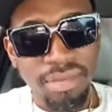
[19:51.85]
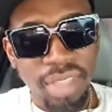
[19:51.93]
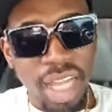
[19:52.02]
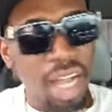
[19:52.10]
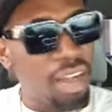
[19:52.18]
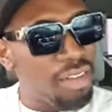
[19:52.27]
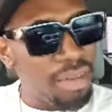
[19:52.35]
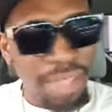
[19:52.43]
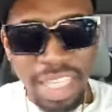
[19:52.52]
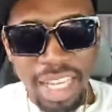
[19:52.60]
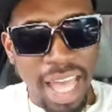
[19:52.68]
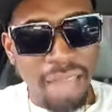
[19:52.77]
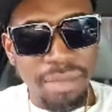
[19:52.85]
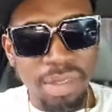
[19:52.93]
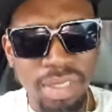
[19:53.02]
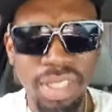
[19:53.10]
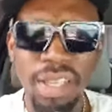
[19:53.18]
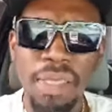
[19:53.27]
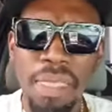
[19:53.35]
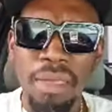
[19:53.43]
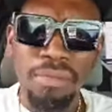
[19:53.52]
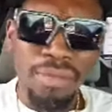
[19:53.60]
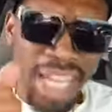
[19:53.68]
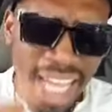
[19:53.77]
Because government don't like music.
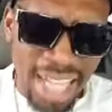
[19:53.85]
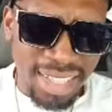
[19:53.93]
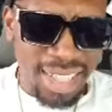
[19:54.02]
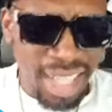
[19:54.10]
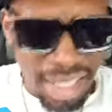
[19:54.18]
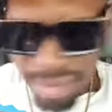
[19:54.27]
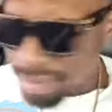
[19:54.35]
Mother's Day.